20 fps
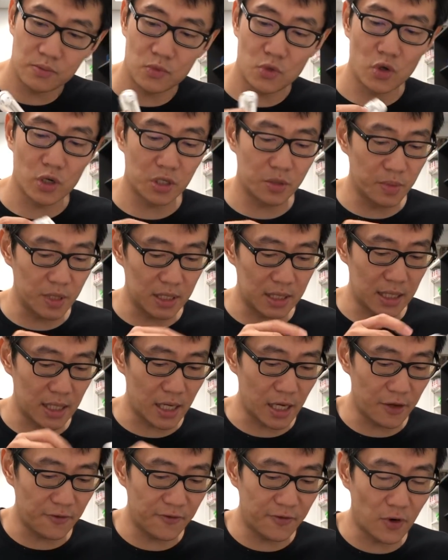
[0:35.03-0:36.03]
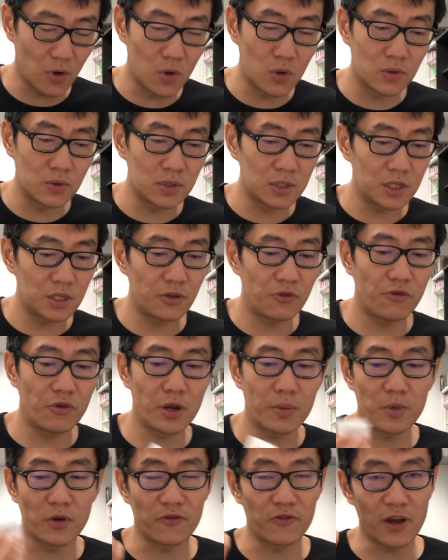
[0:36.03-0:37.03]
USB-C headphones,
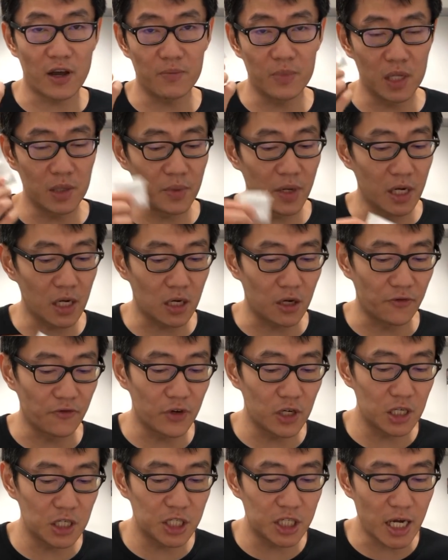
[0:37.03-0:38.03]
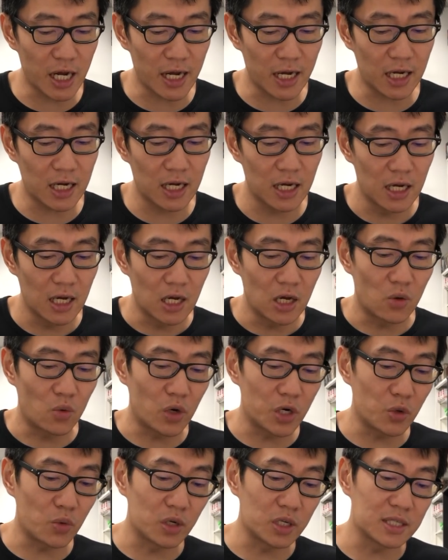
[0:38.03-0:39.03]
3.5mm converter jack.
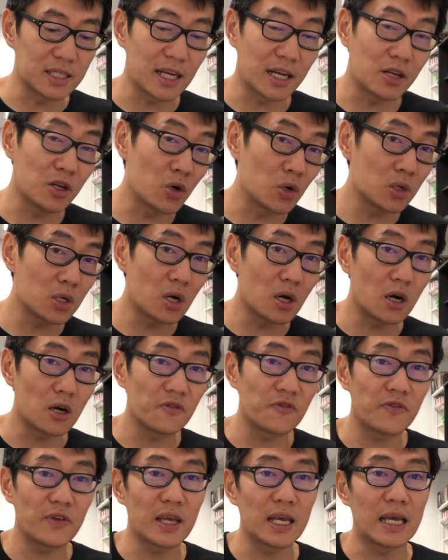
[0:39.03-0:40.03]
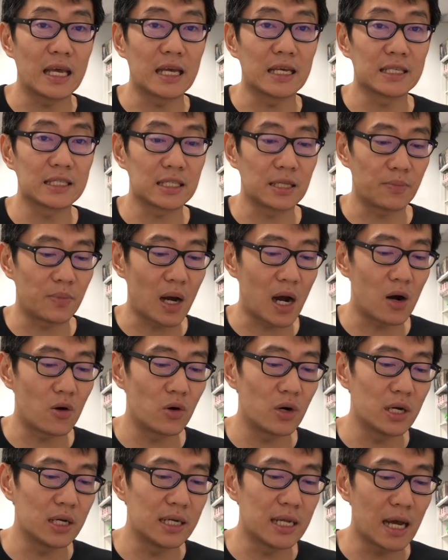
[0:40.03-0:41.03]
What you want to take note of is the
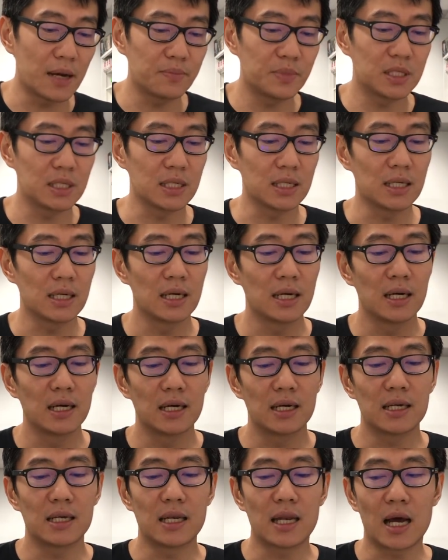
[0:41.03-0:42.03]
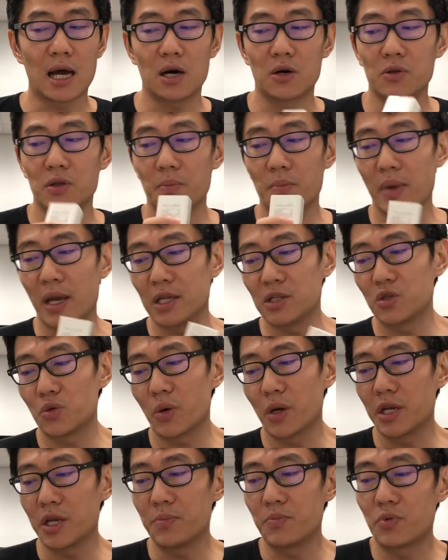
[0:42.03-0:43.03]
power adapter. Now the Mate
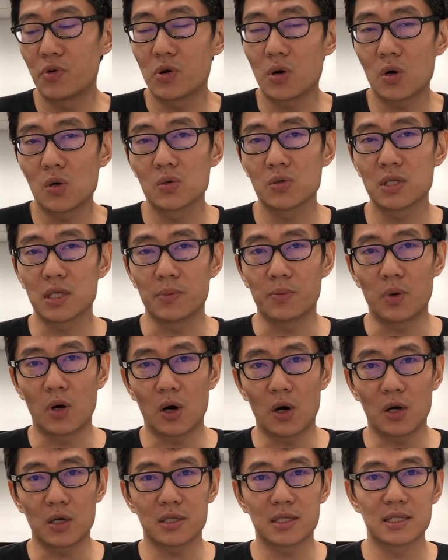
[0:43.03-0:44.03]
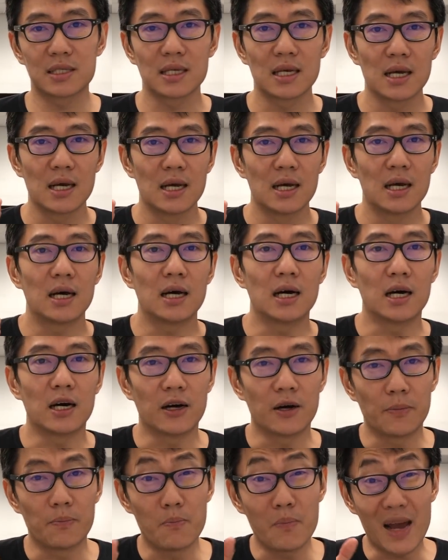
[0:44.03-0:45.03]
20 Pro supports
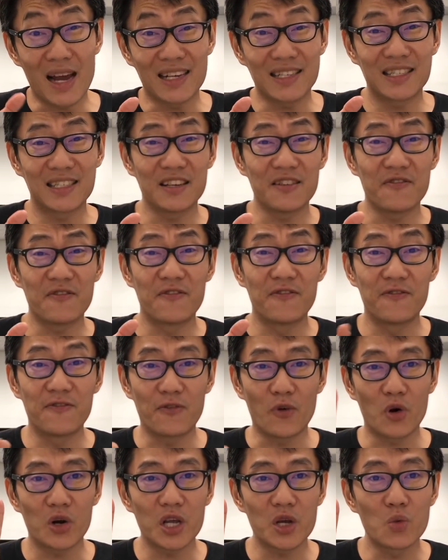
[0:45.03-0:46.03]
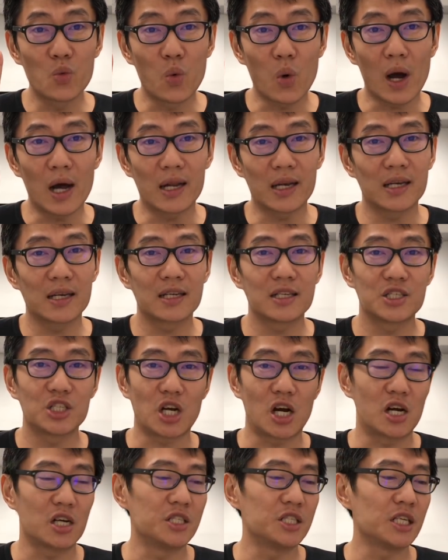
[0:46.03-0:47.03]
a massive 40-watt
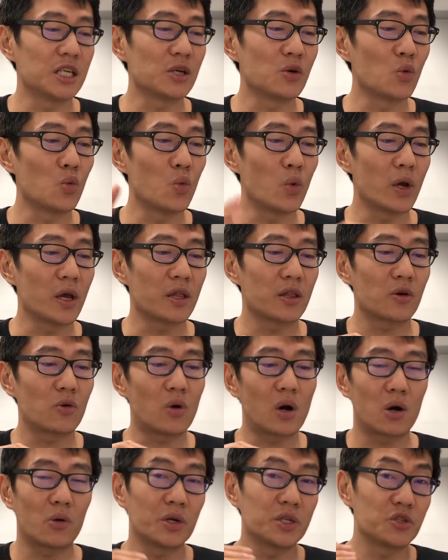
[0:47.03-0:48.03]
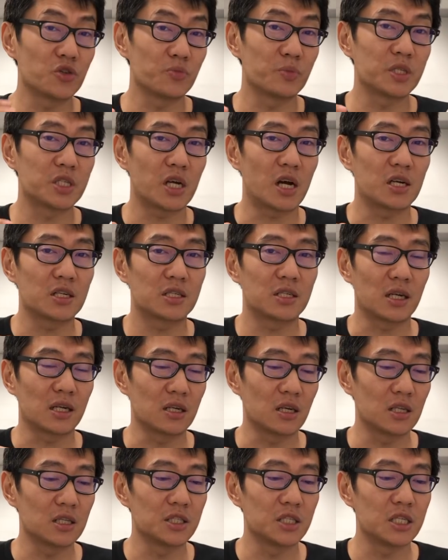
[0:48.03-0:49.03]
charging with Huawei SuperCharge
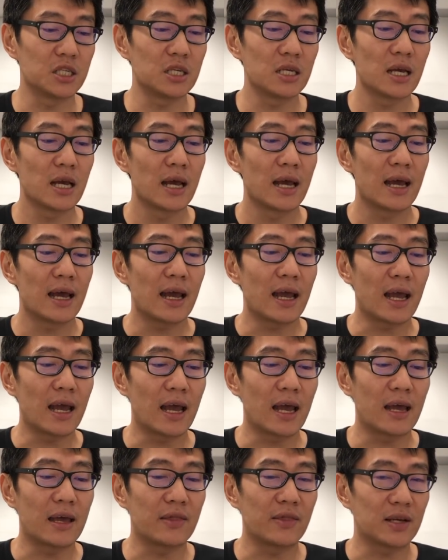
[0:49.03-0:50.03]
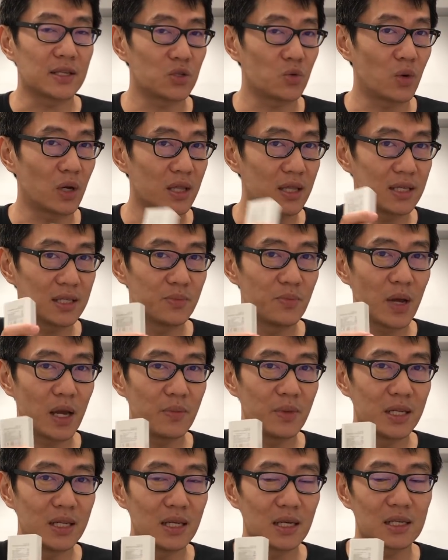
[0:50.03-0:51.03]
technology, and that's what this
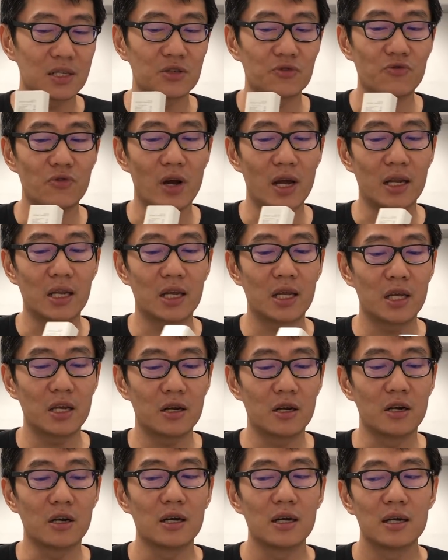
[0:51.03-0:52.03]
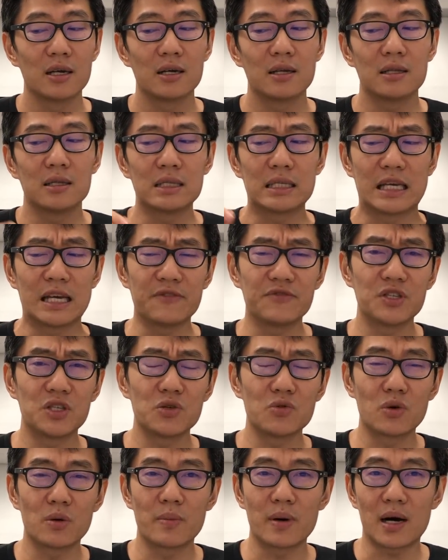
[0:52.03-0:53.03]
baby does right here. It gives
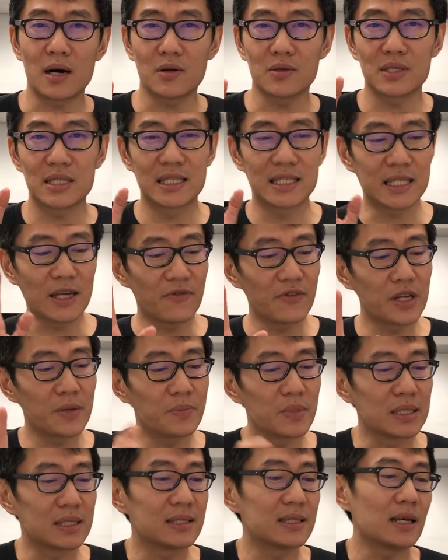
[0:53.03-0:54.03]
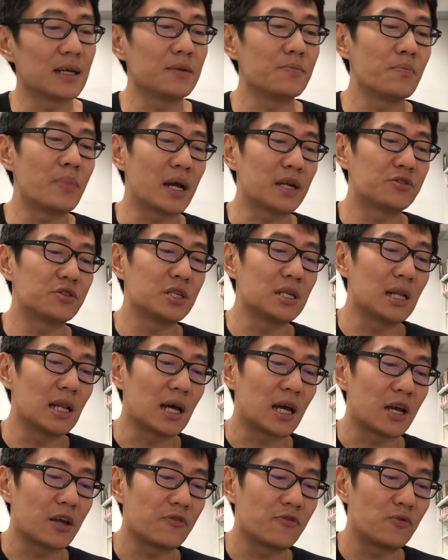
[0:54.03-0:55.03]
you about 70% battery
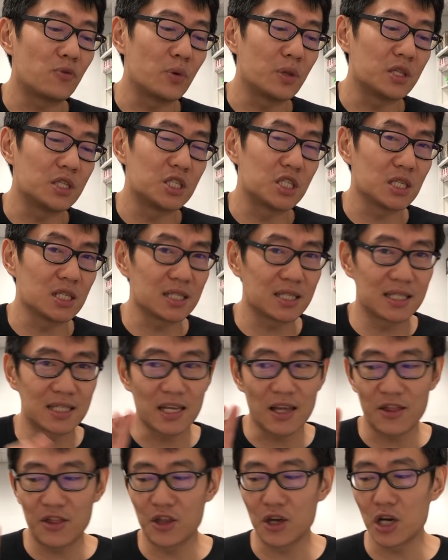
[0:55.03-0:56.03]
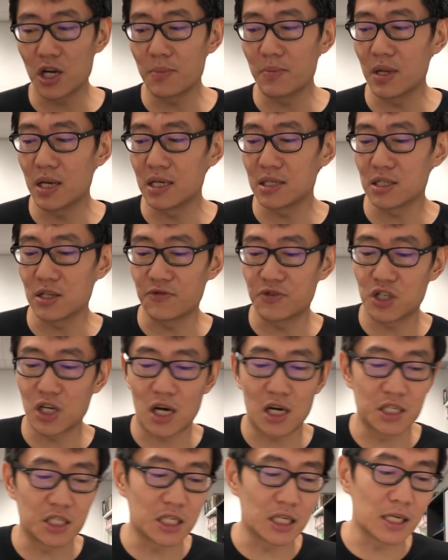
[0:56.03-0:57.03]
life with just 30 minutes of
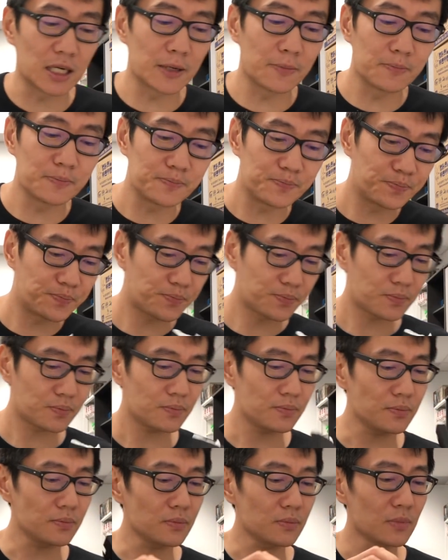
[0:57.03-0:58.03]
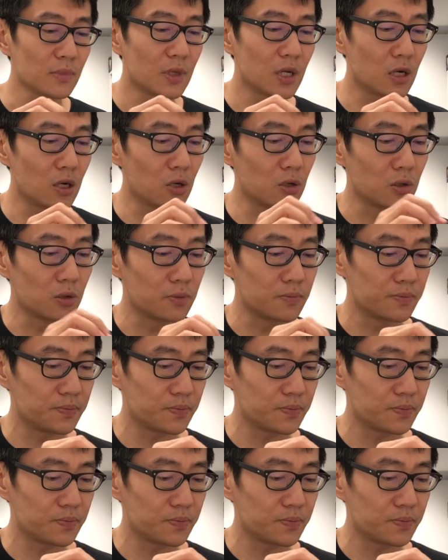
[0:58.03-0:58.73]
charging. Oh,